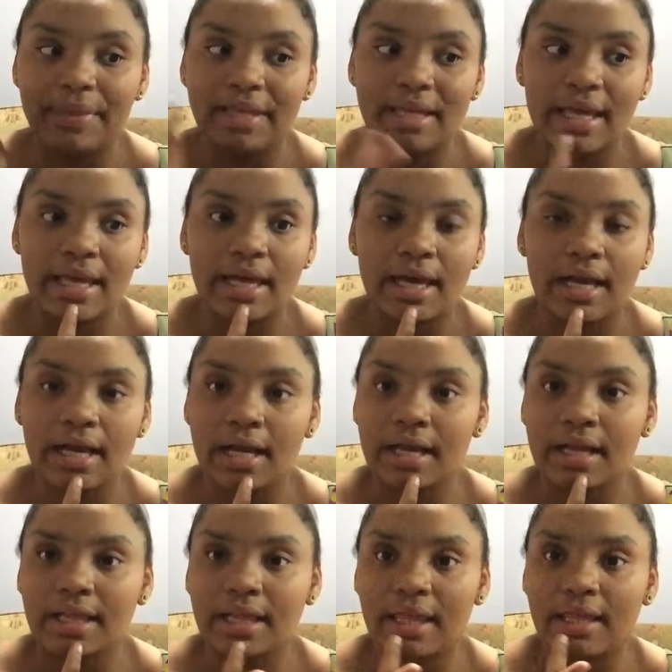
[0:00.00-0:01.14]
the daycare
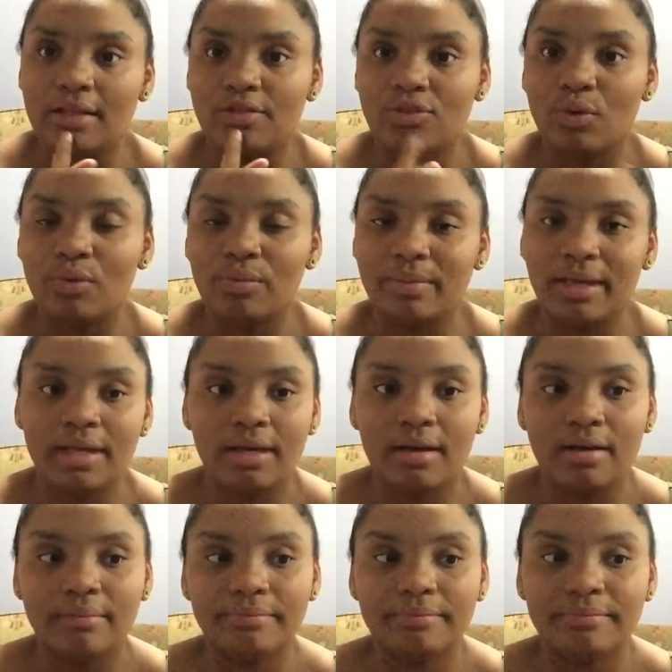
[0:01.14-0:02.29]
like told me
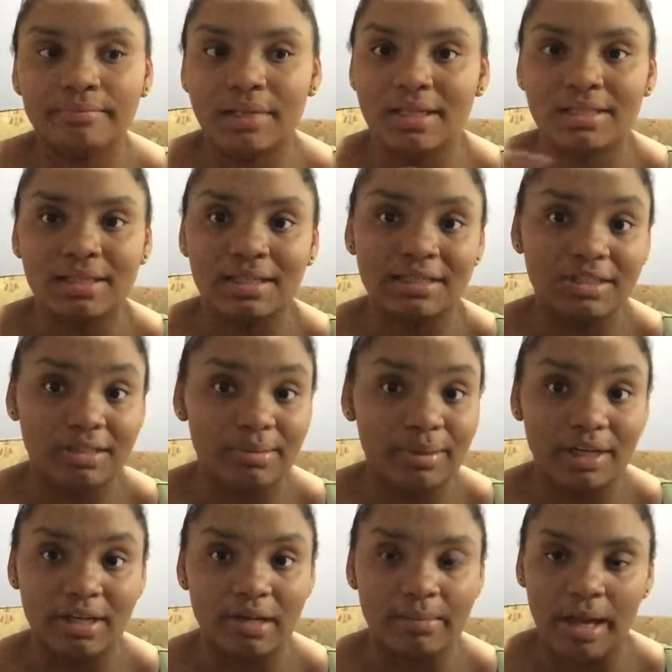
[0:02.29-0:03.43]
basically just to
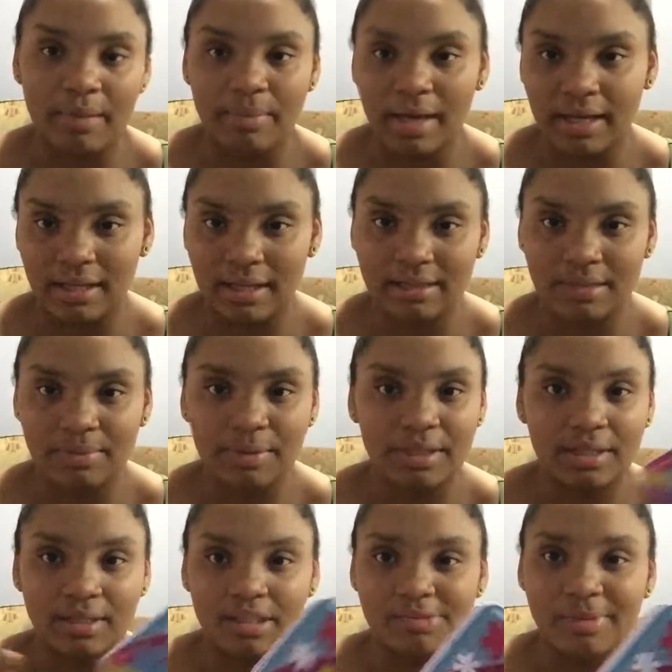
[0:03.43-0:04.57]
put it in her backpack, not to put it
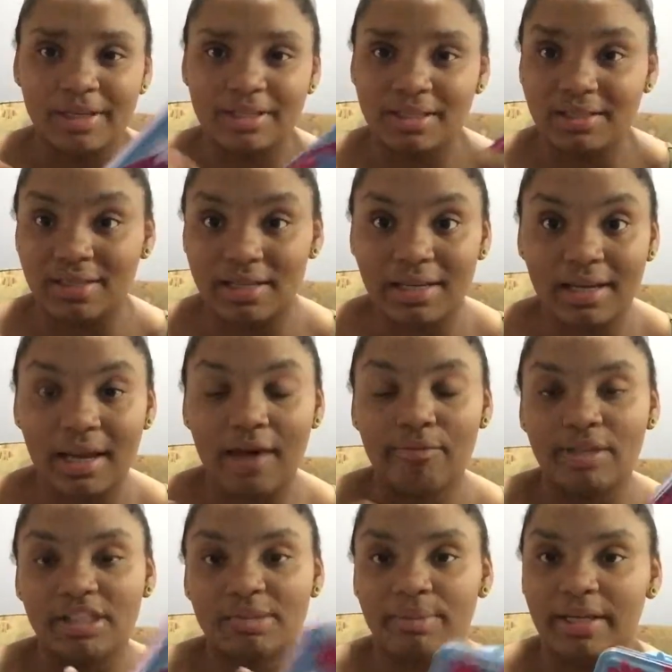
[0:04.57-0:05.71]
in lunchbox, because they didn't have
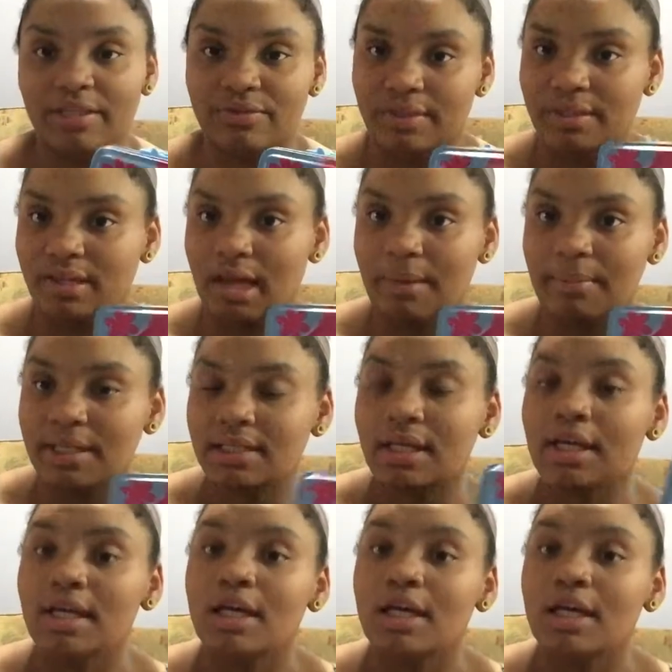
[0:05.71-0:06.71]
much space for their cubbies.